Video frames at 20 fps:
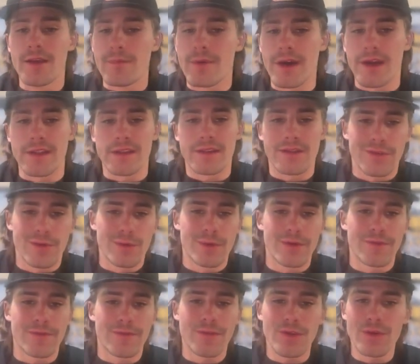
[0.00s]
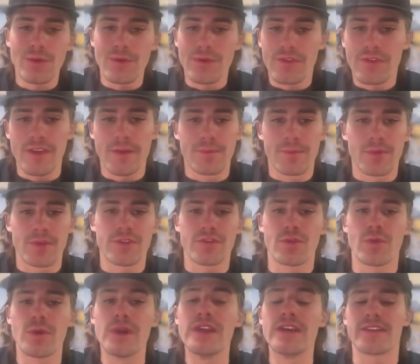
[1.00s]
But through a few simple
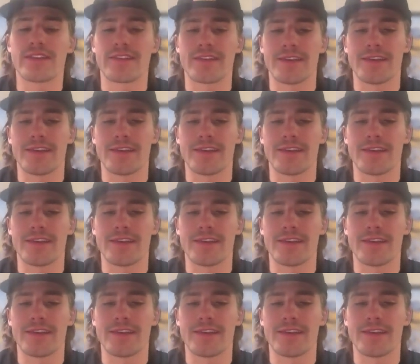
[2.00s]
tweaks